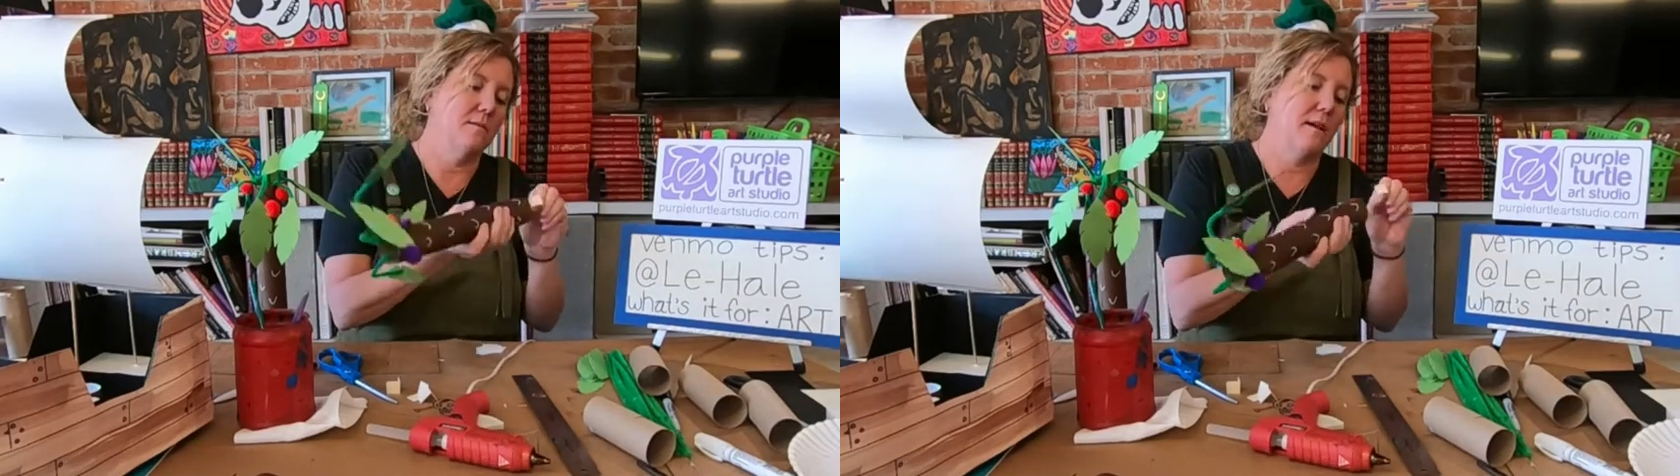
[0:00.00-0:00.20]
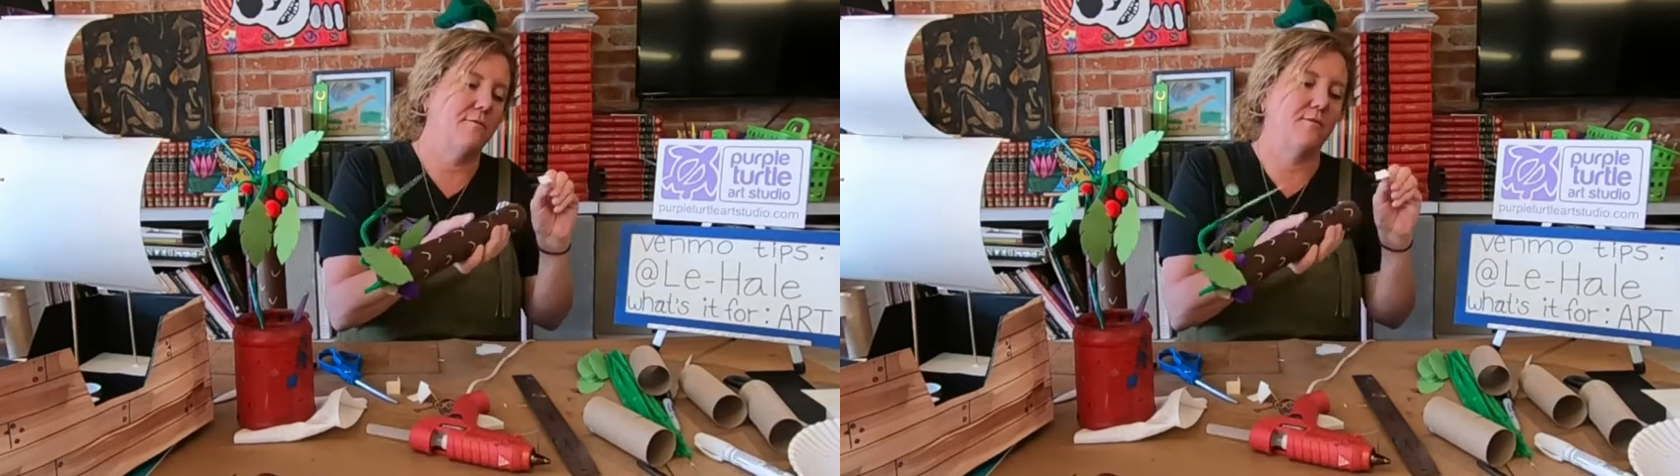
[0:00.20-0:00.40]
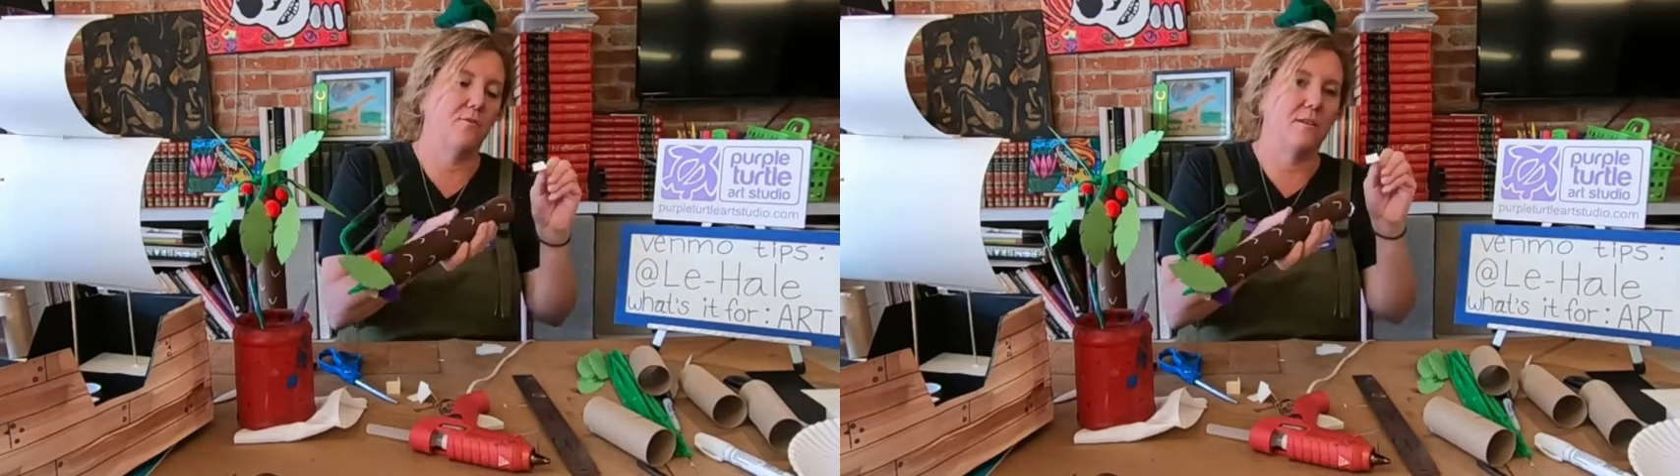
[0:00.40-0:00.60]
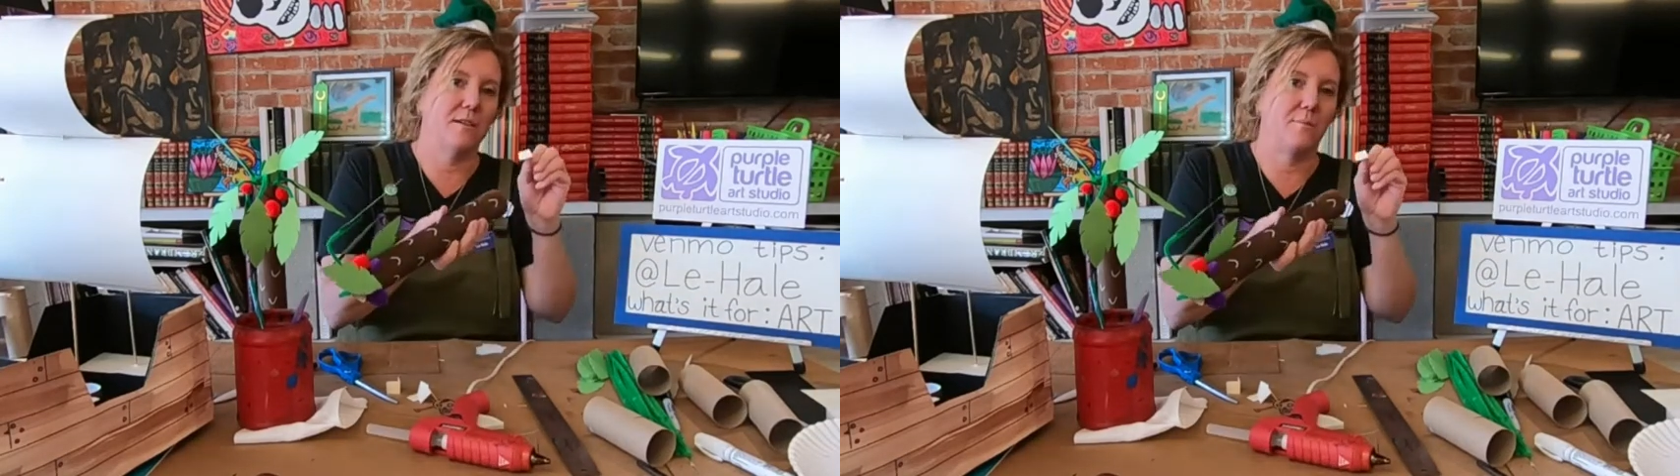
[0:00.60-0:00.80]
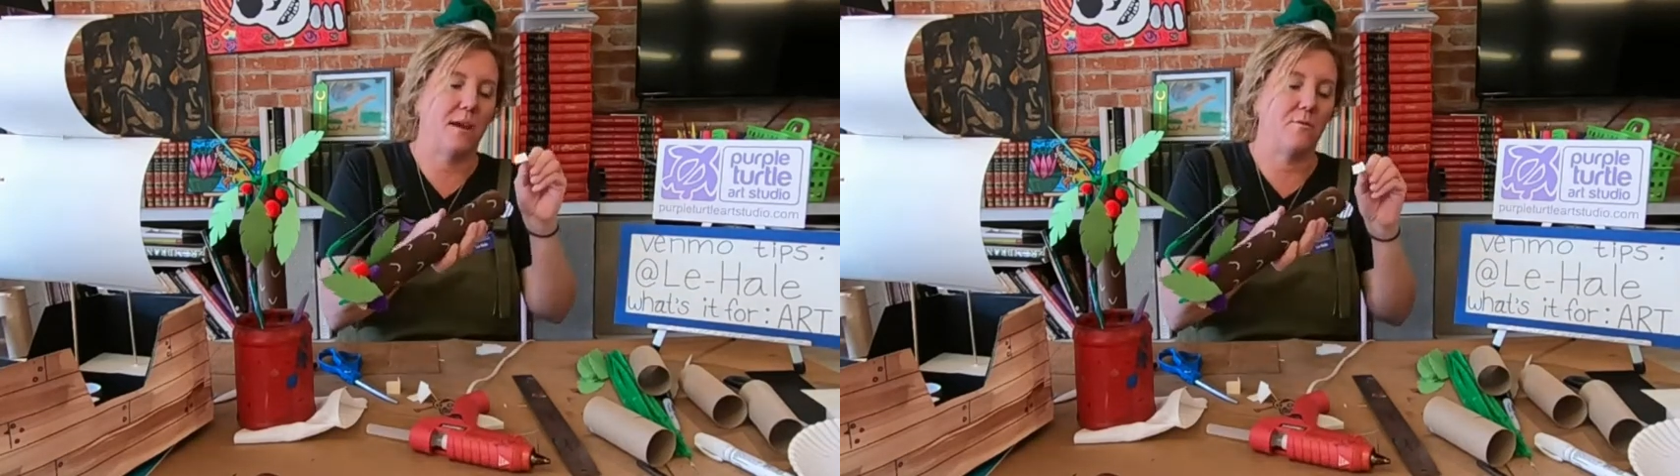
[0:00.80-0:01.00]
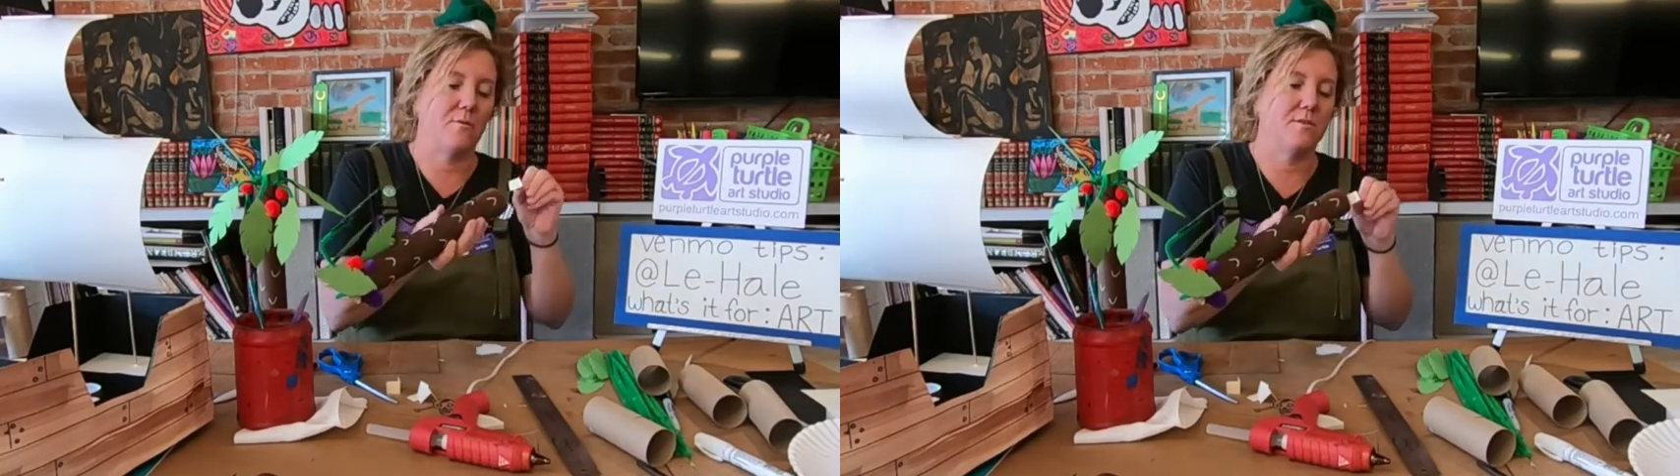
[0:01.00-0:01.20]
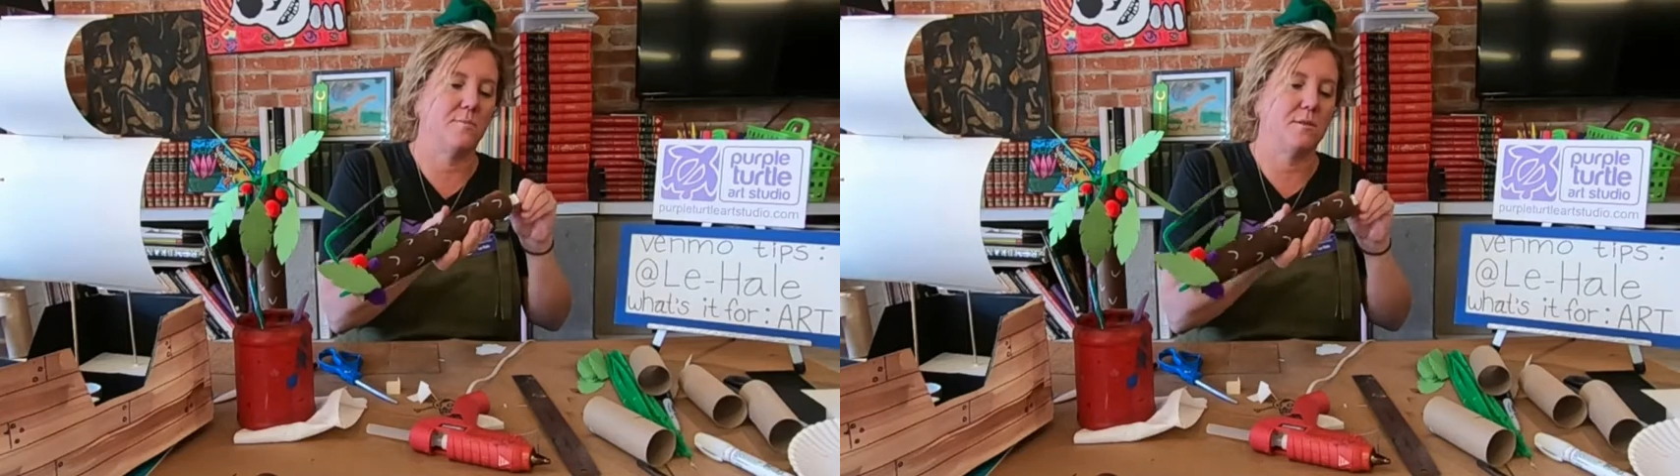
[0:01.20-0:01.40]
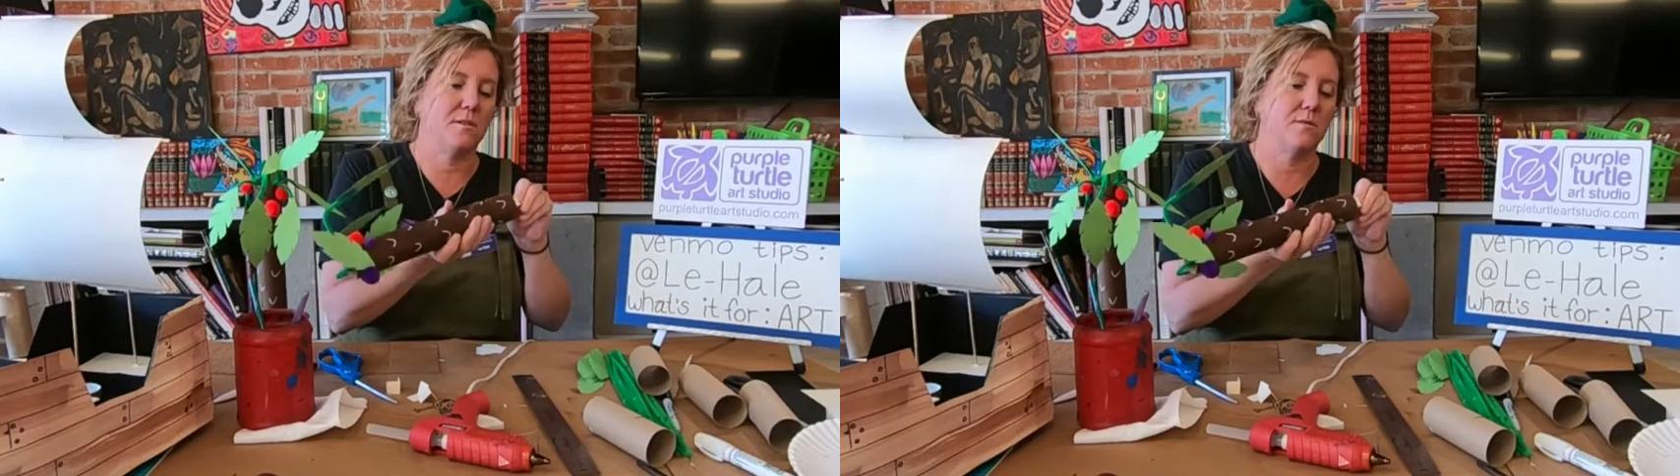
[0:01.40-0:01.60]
I folded it backwards. I put the